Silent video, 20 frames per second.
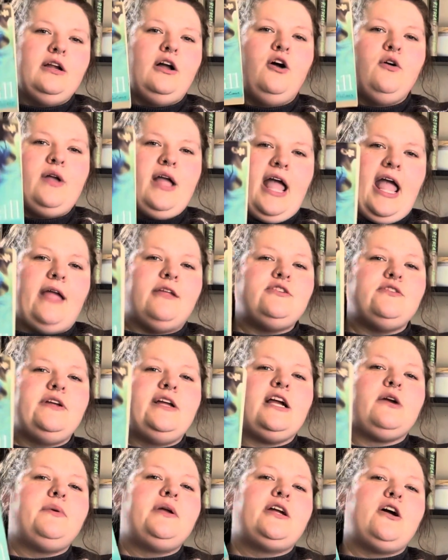Okay, so
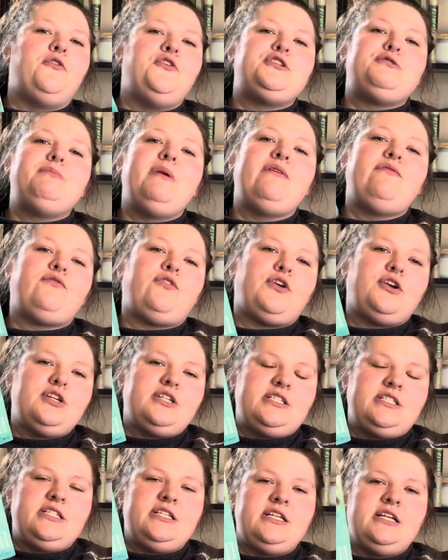here we go. This is my
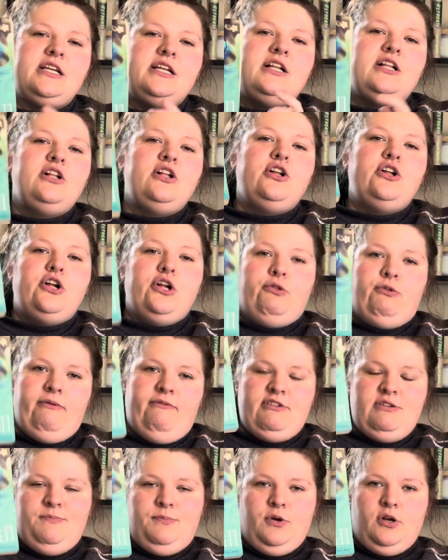first
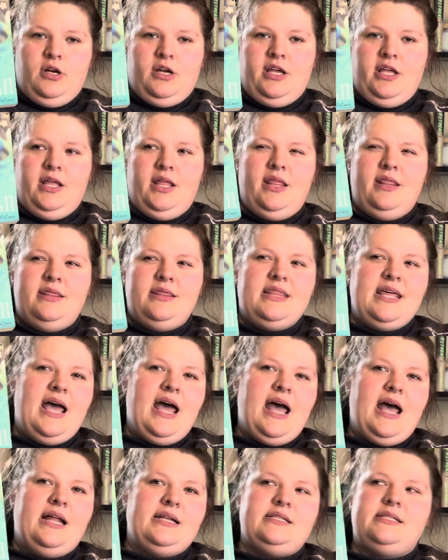thrift book
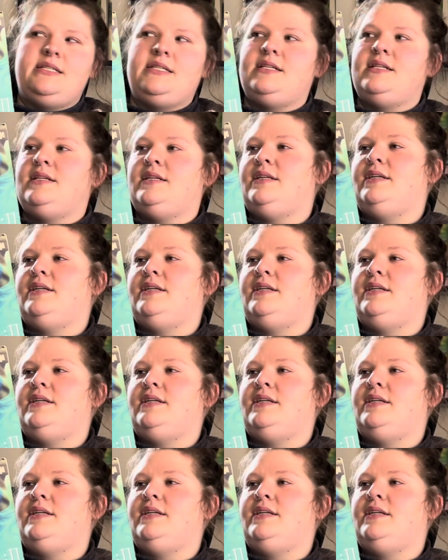that